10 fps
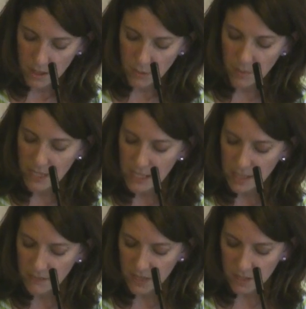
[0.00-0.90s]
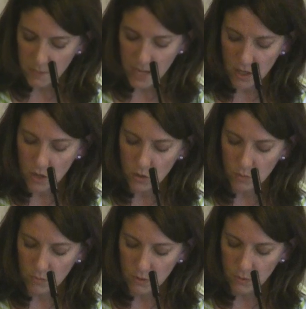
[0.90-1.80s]
There were many evenings back
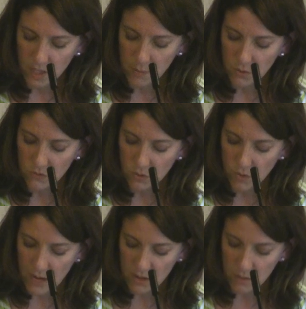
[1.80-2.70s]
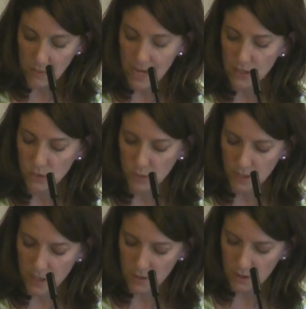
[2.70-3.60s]
home when they moved around and past
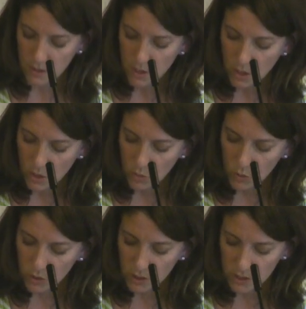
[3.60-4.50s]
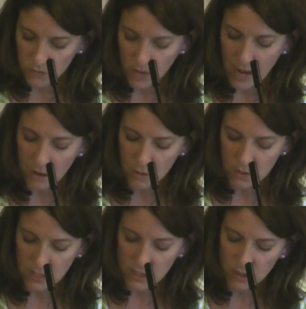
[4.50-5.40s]
one another, wordless for
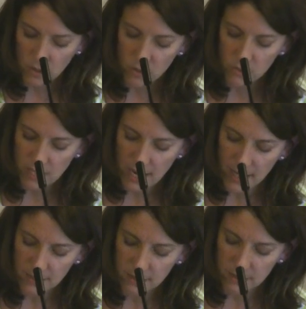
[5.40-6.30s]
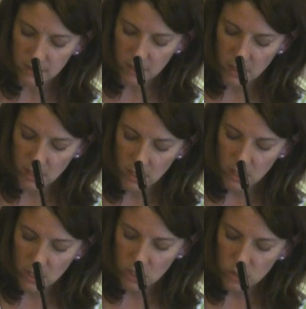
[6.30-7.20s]
hours at their own tasks.
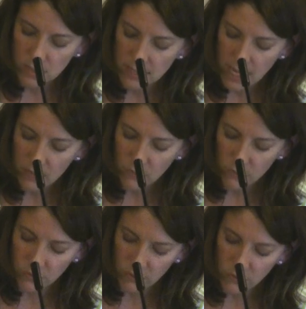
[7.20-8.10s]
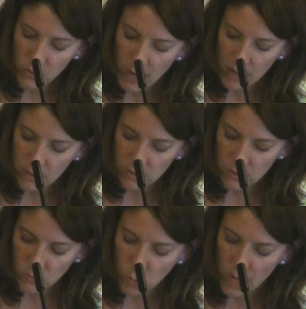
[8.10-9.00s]
She was thankful for the few
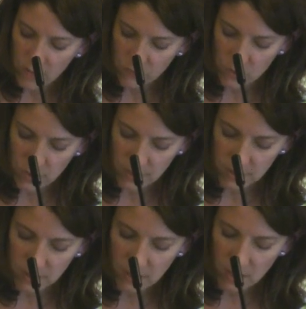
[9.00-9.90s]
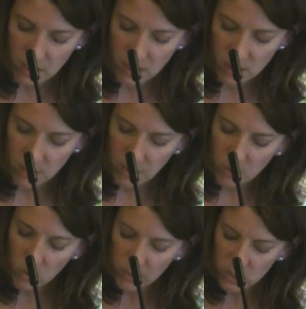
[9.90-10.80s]
hours of quiet focus, but
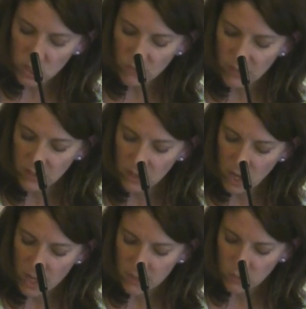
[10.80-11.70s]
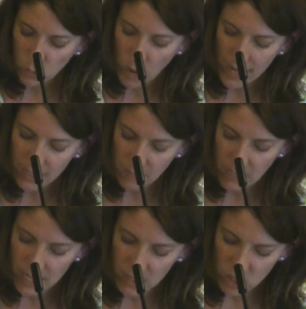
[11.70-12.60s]
at moments she felt the loss of quiet
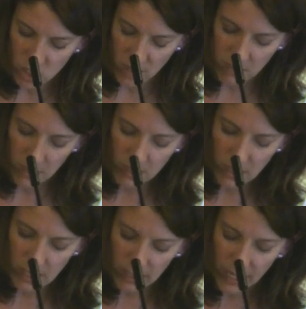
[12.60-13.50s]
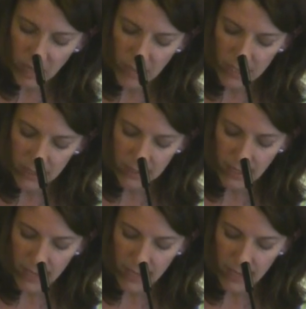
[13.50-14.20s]
companionship, a like minded